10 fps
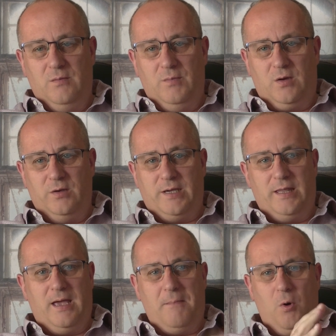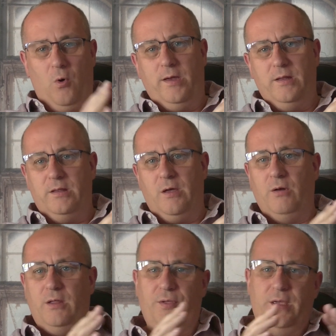because at that point, the
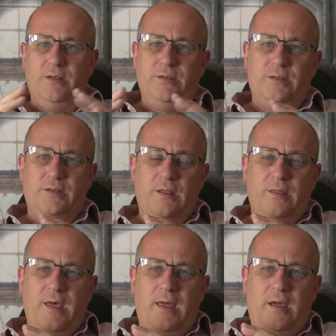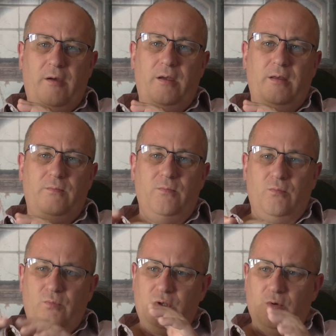only things that I had
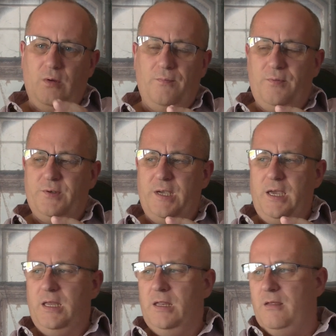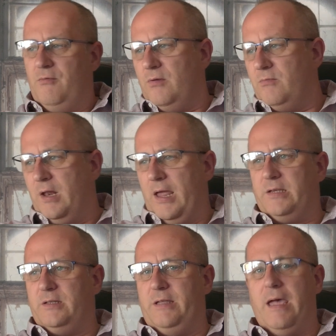sort of seen in the, the
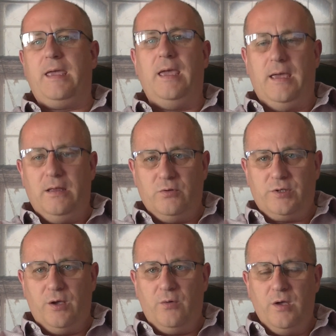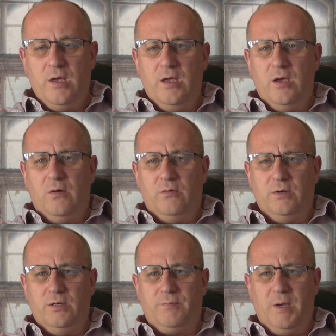last decade or so
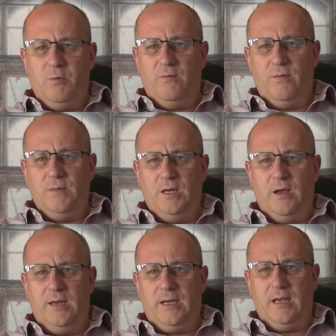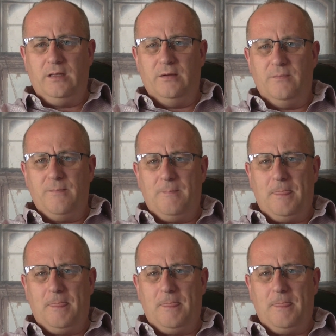was people from the United Kingdom.